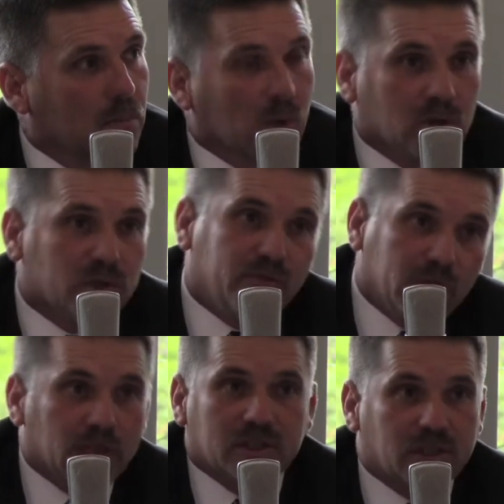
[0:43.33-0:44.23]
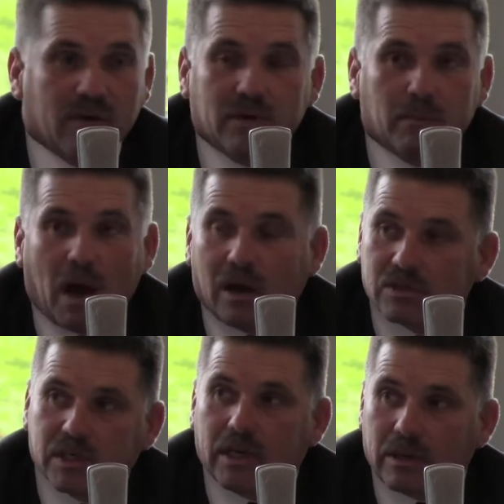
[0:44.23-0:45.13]
Because if you get 70
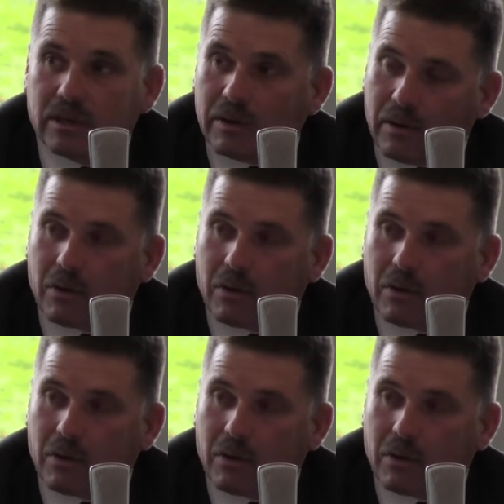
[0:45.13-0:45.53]
miles in